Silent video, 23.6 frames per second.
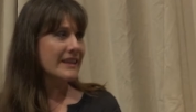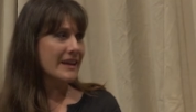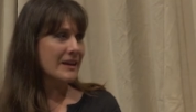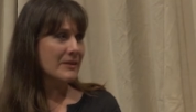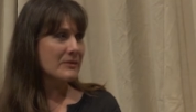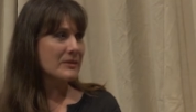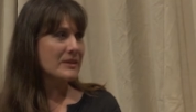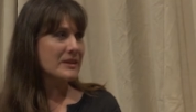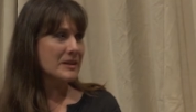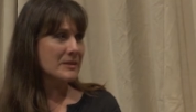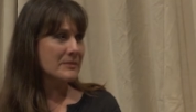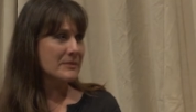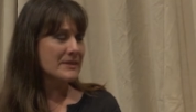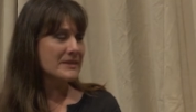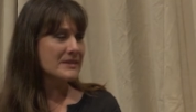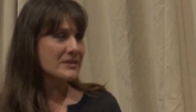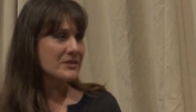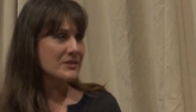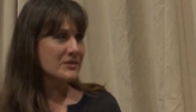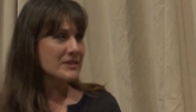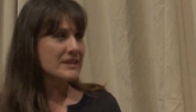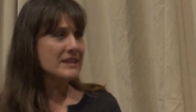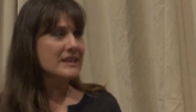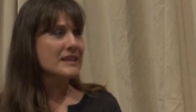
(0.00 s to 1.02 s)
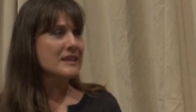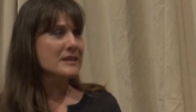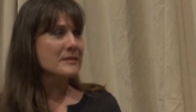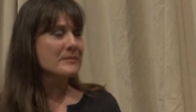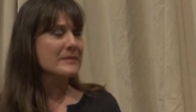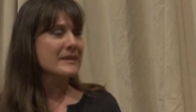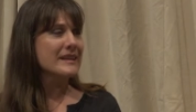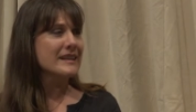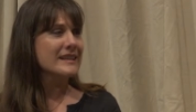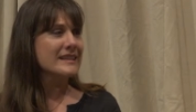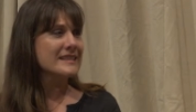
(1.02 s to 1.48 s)
that one up as her
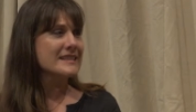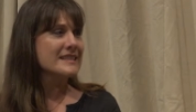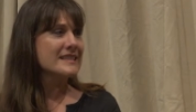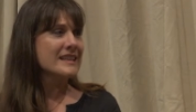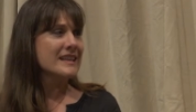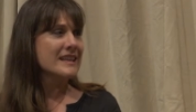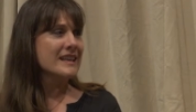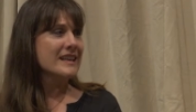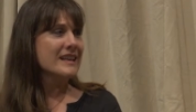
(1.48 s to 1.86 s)
team, and